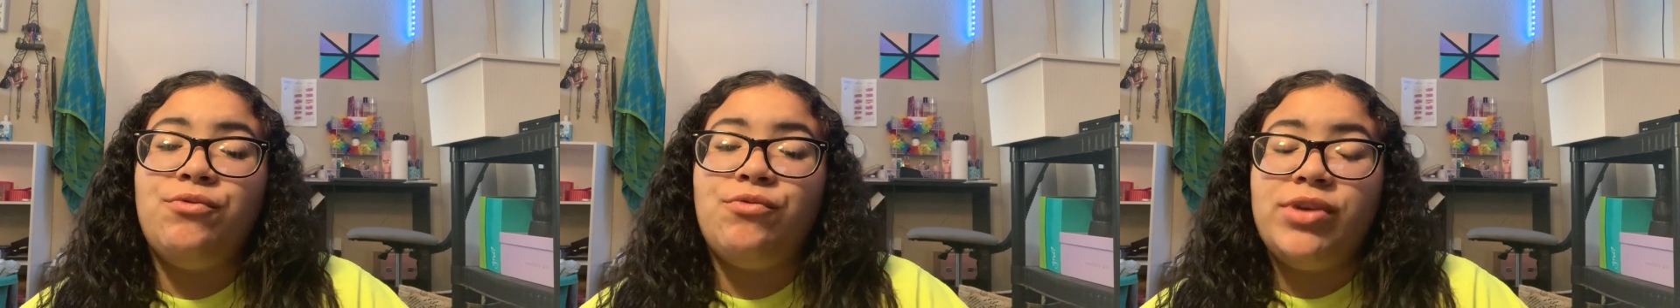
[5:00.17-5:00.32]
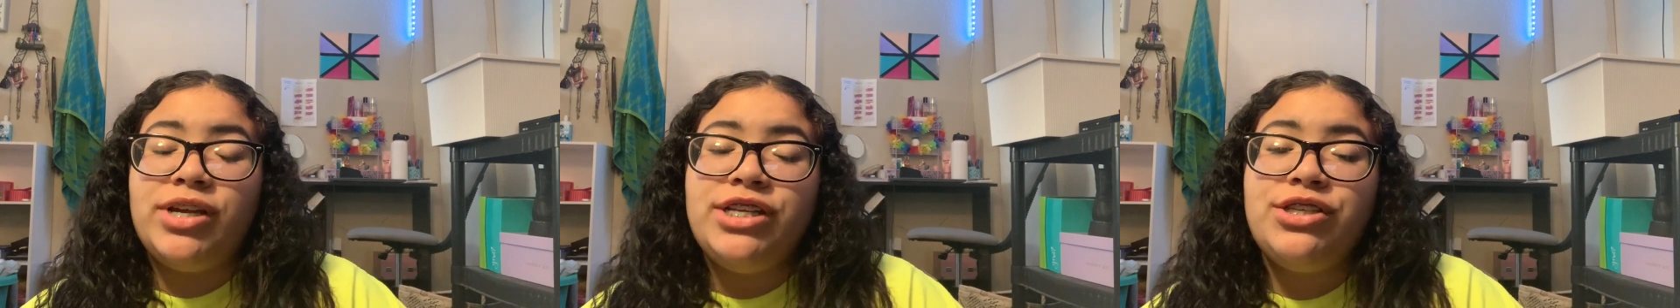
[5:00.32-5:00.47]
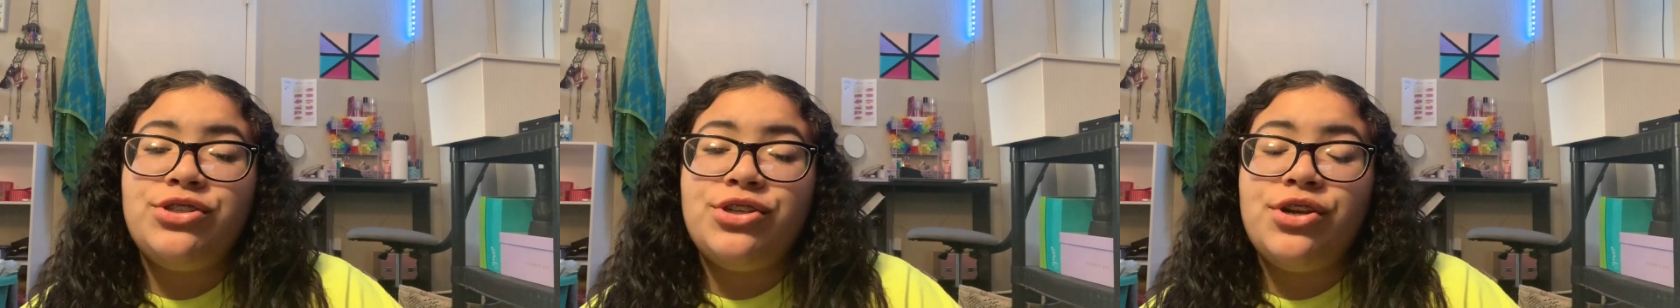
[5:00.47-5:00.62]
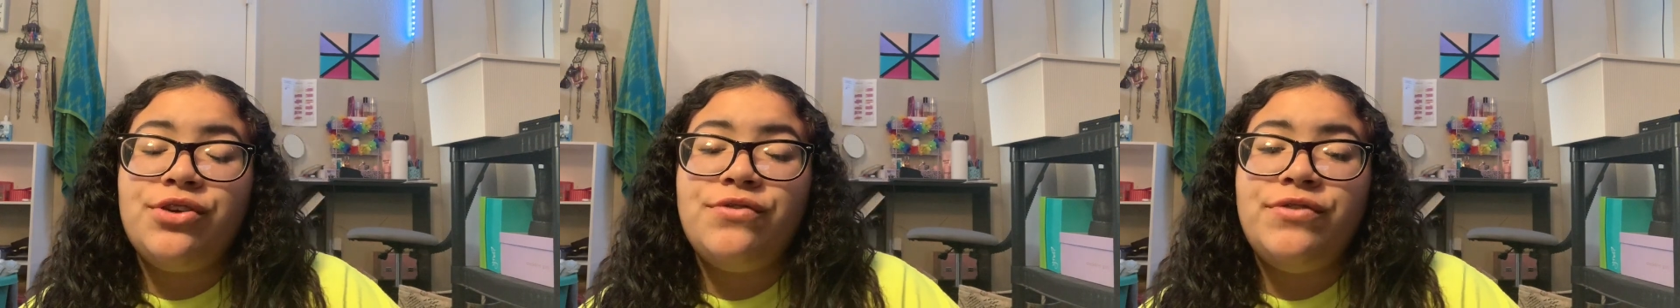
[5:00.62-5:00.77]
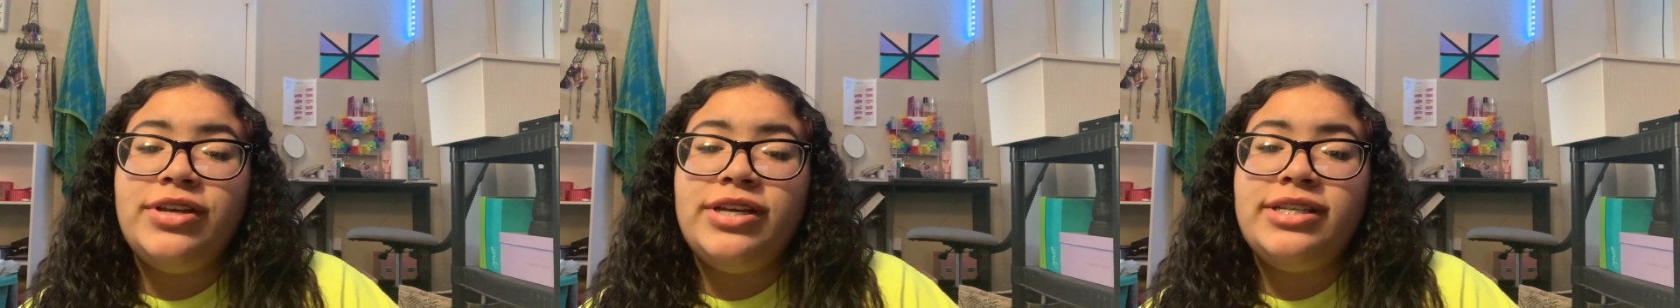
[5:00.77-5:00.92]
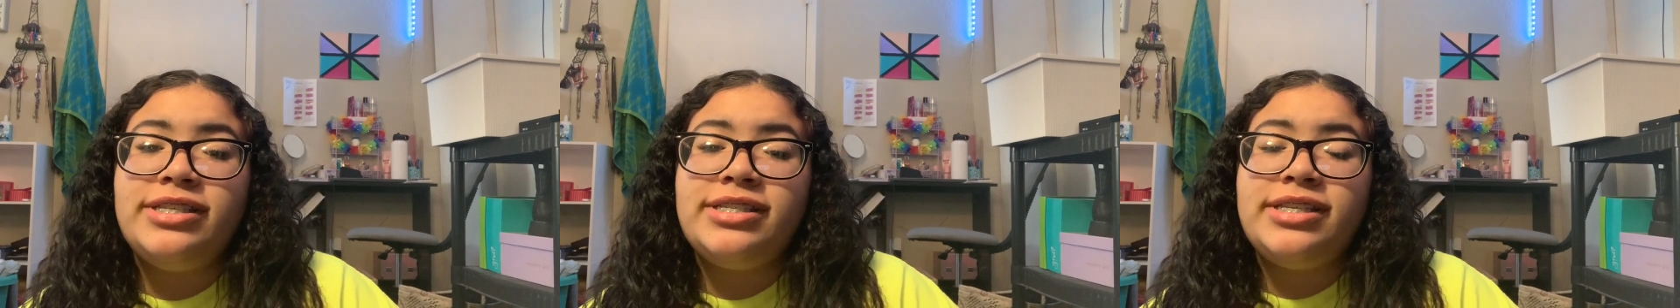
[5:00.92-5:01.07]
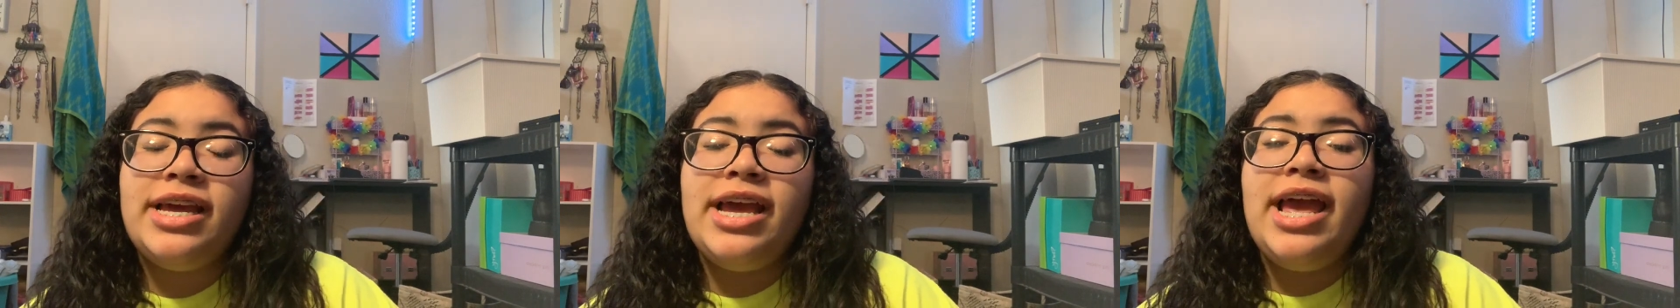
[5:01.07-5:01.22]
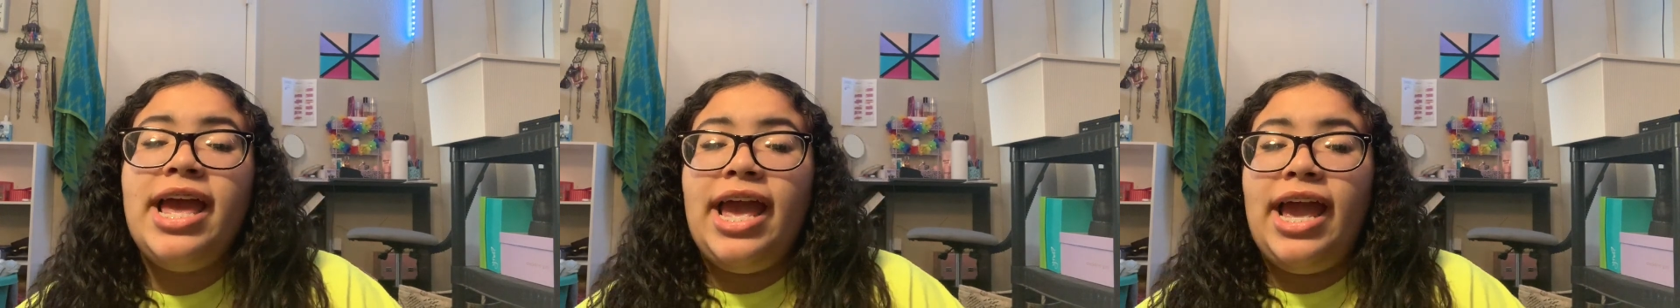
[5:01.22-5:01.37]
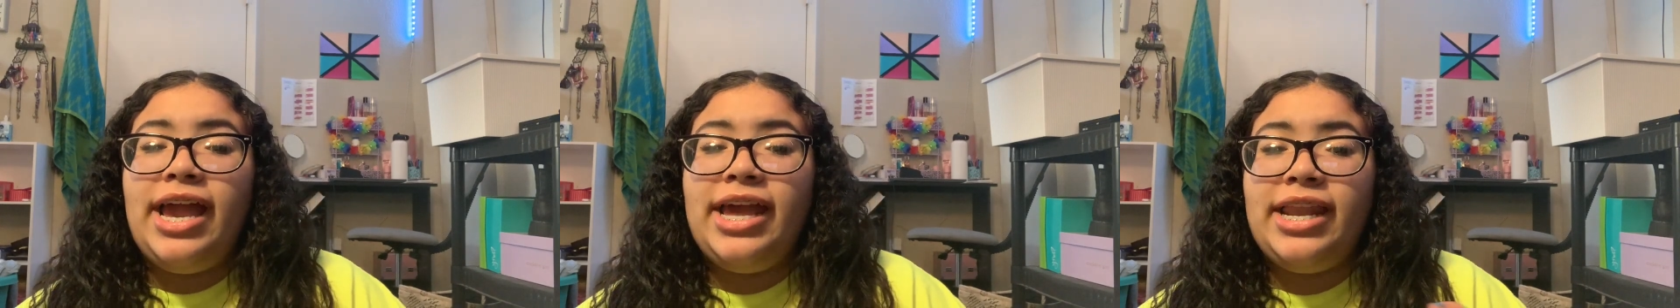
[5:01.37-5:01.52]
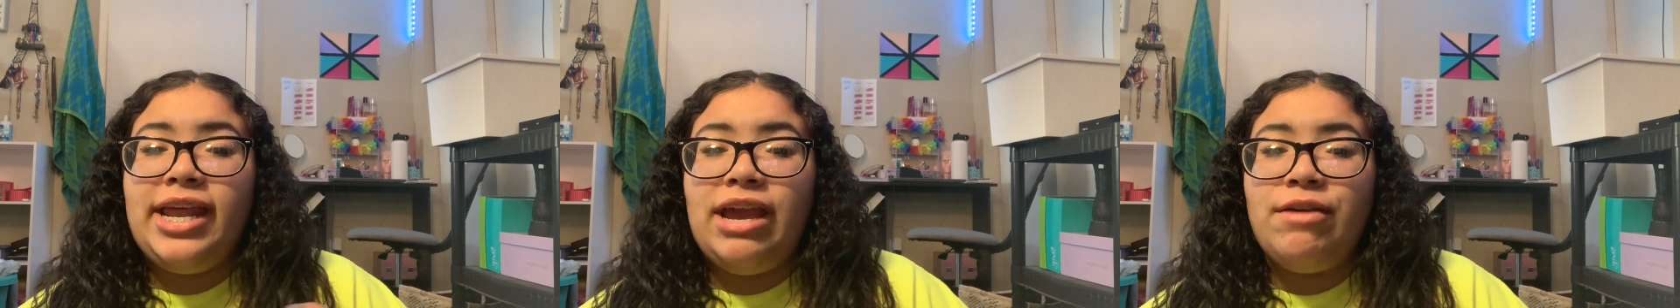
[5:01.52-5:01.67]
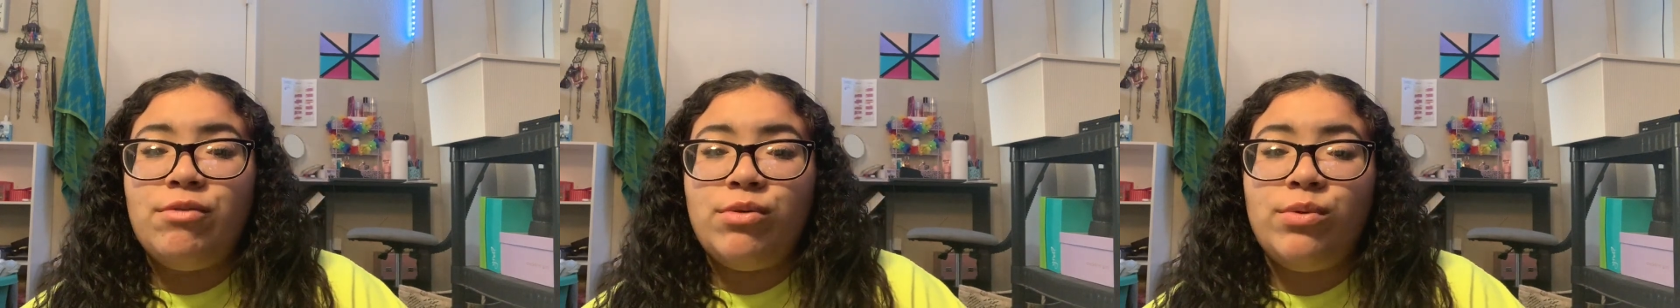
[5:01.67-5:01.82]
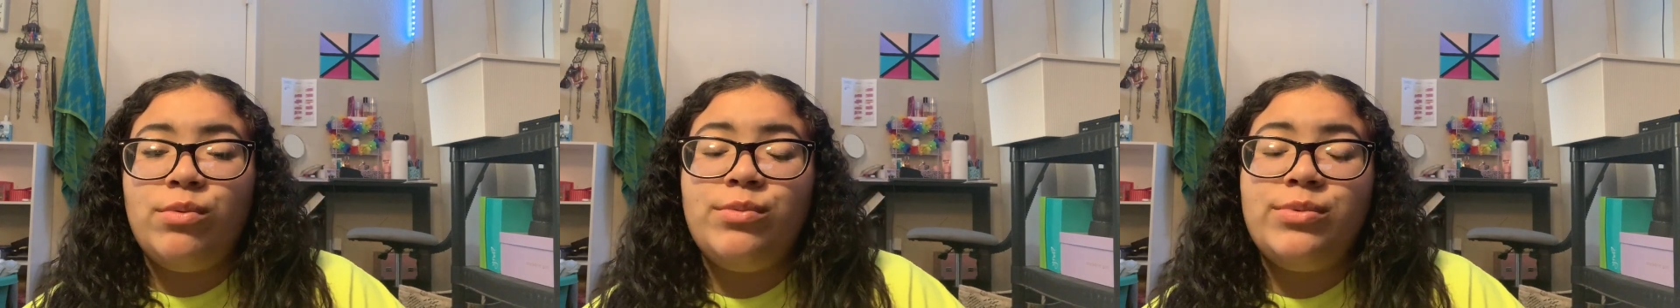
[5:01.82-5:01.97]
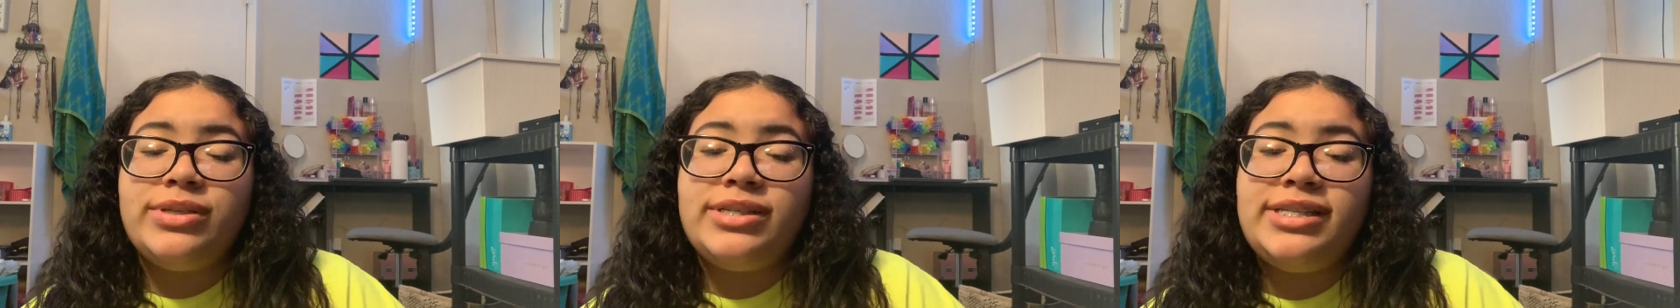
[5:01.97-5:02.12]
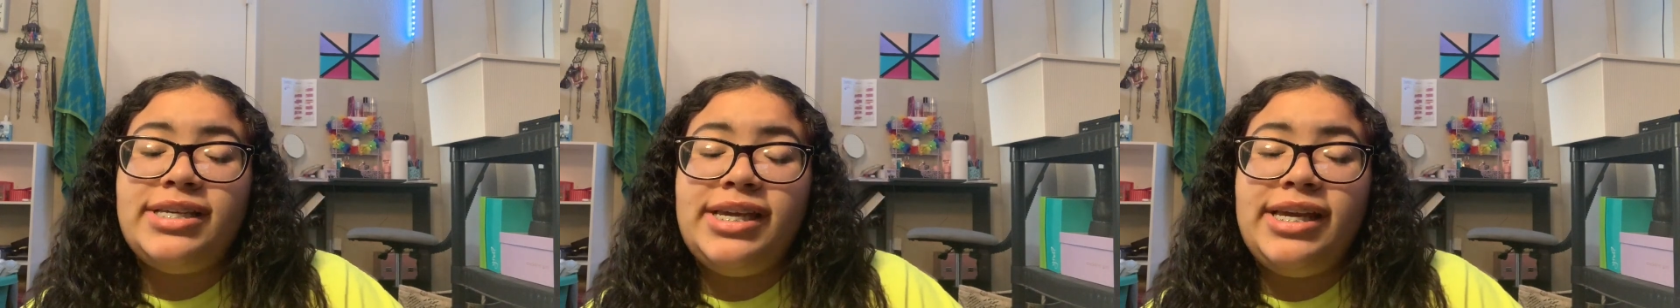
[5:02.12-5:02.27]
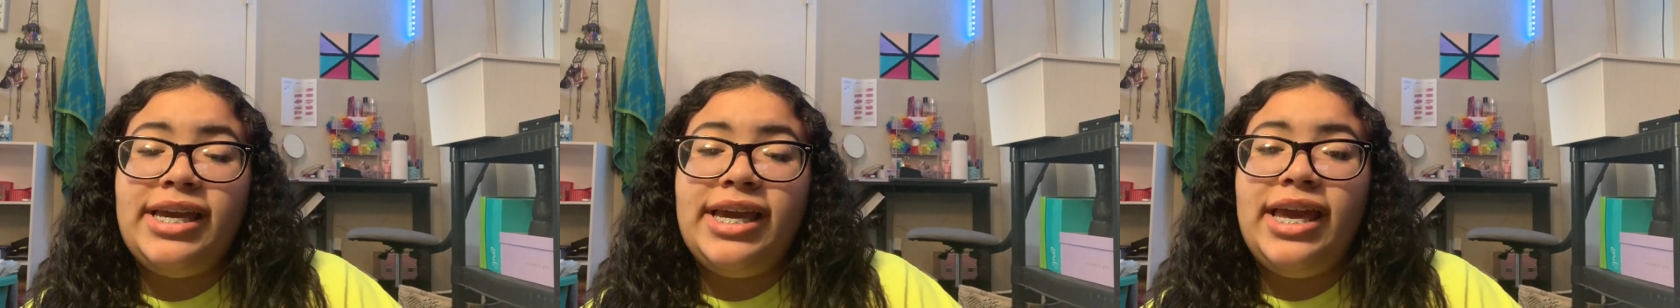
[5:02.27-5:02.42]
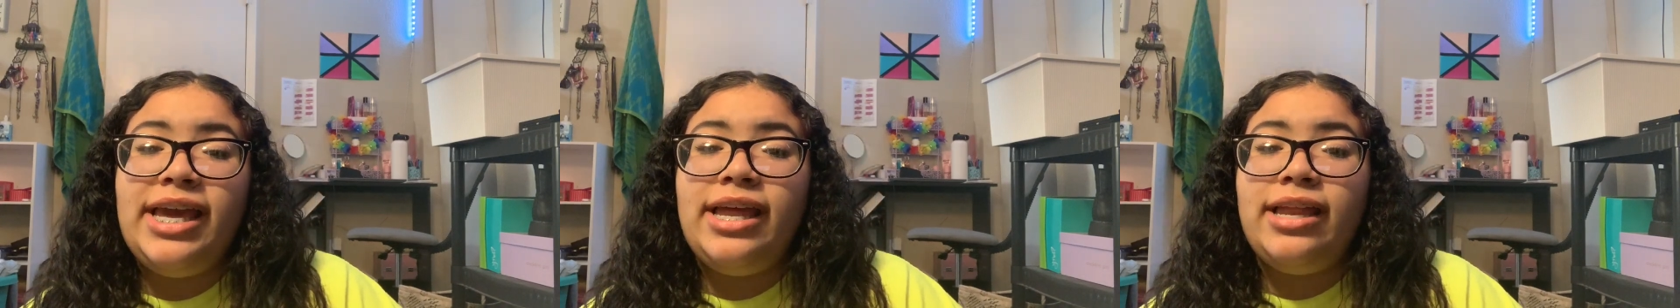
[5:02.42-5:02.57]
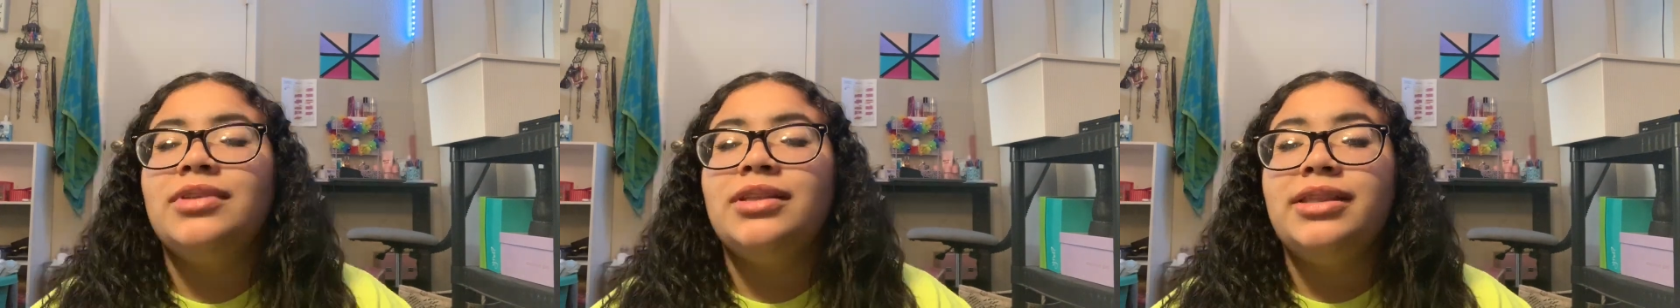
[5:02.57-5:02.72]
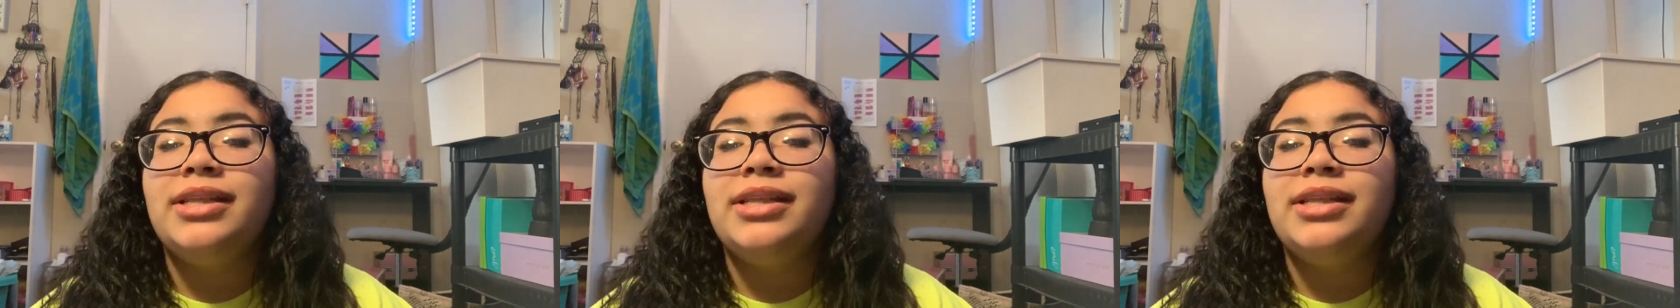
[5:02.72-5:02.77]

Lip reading: resurfaced and everyone was seeing it.